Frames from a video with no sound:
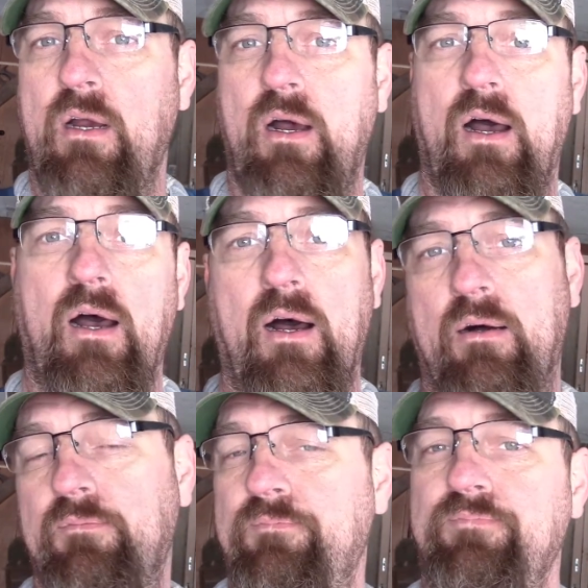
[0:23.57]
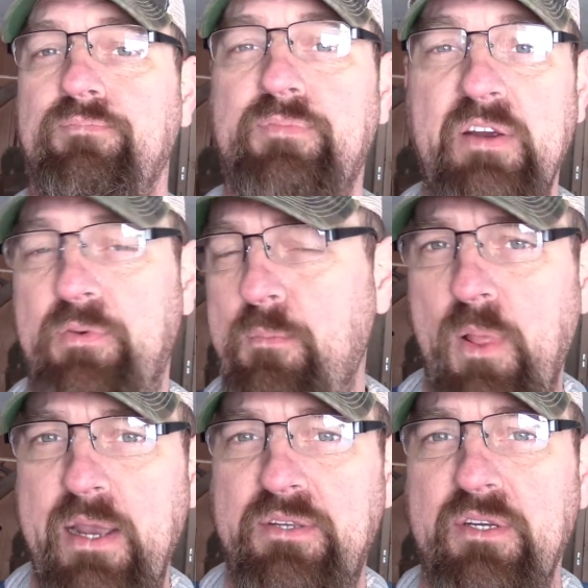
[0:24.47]
um, different
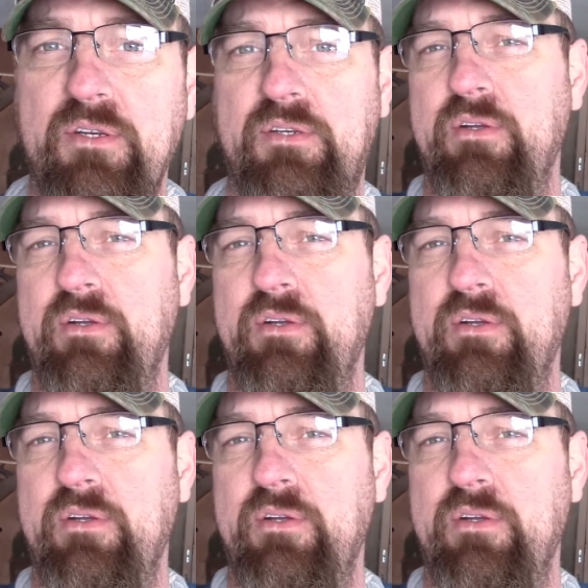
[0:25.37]
places,